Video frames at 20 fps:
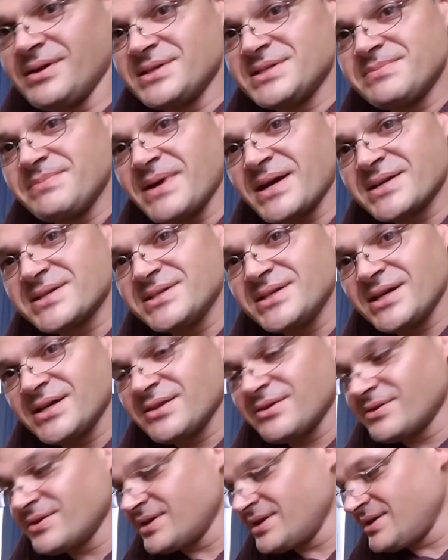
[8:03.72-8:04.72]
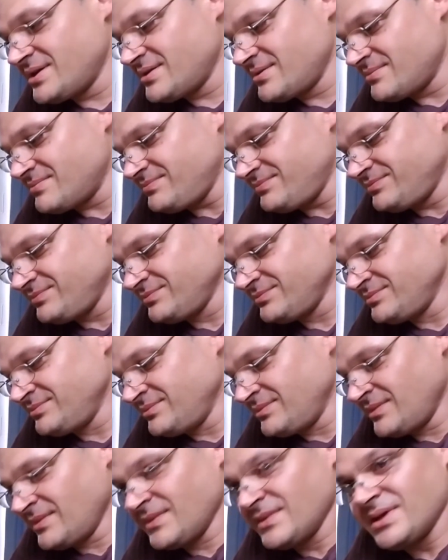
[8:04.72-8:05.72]
It's back together again.
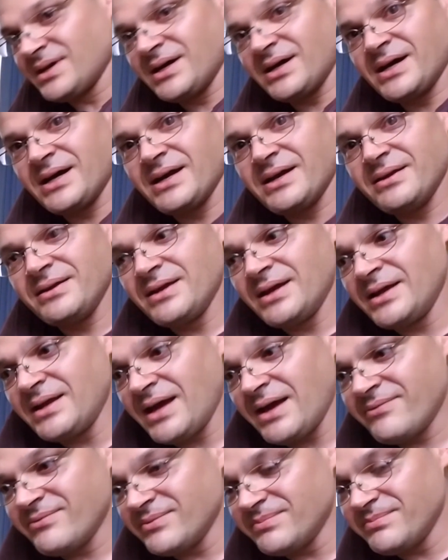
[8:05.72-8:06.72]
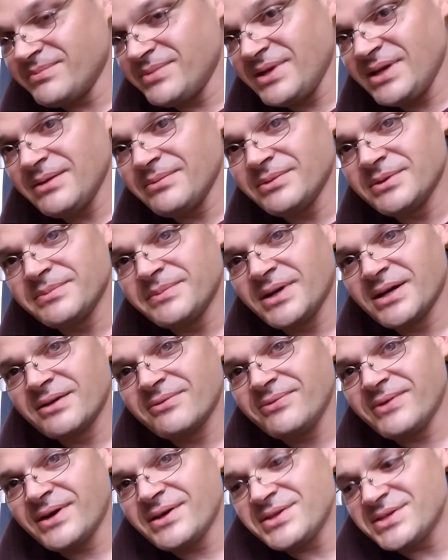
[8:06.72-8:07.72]
I haven't been able to
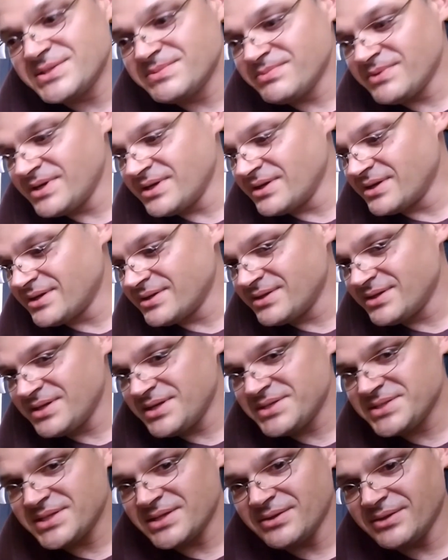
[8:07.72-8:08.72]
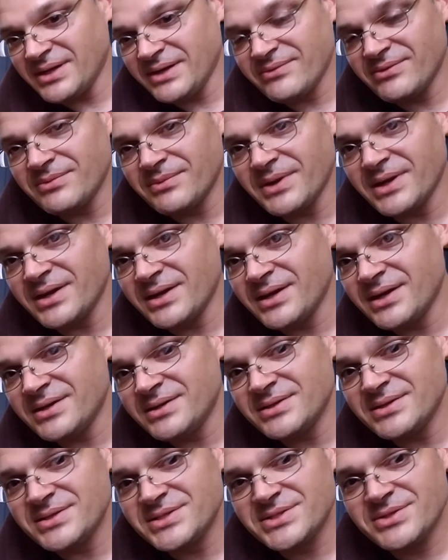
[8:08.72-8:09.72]
modify the spring on this. I don't have the right
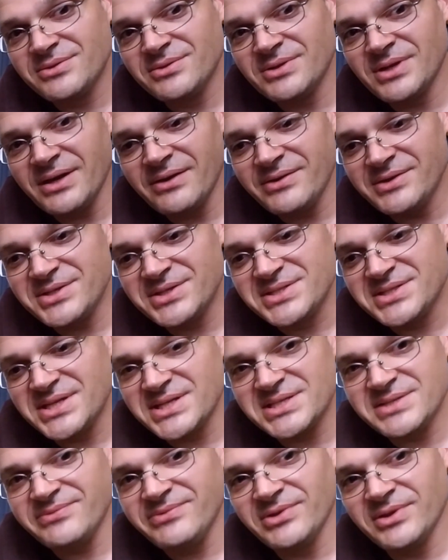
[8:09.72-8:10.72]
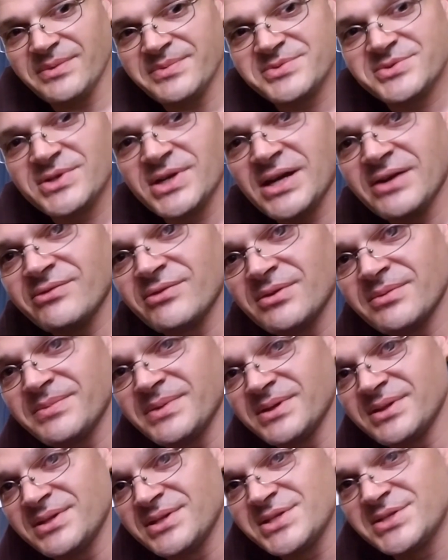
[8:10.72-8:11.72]
kind of screwdriver. It just takes a Phillips driver,
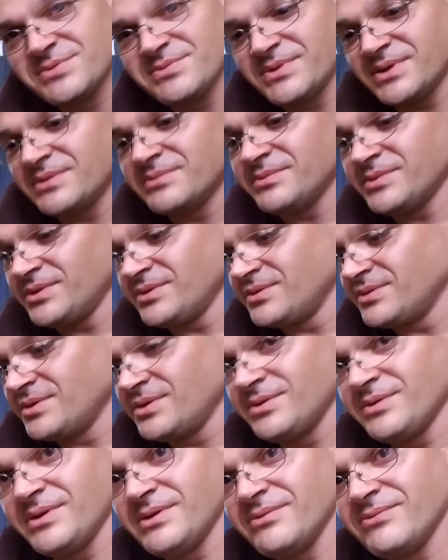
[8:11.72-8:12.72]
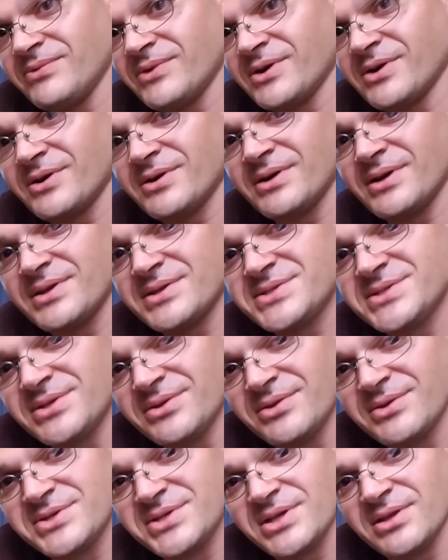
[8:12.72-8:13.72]
but this one won't go in far enough.
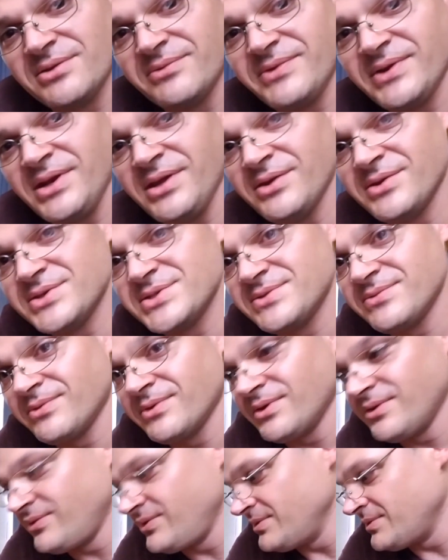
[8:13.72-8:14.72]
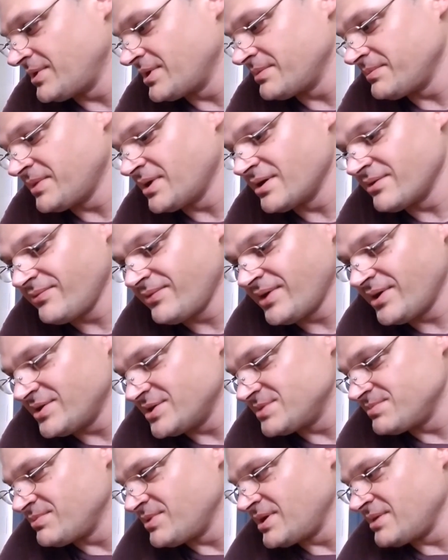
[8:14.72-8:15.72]
So there's other videos for if you want to modify
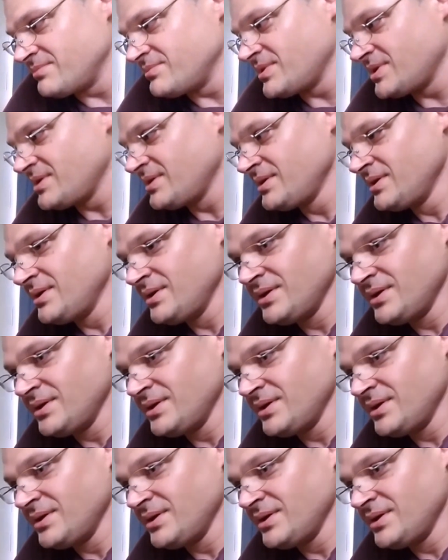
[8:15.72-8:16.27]
the spring, but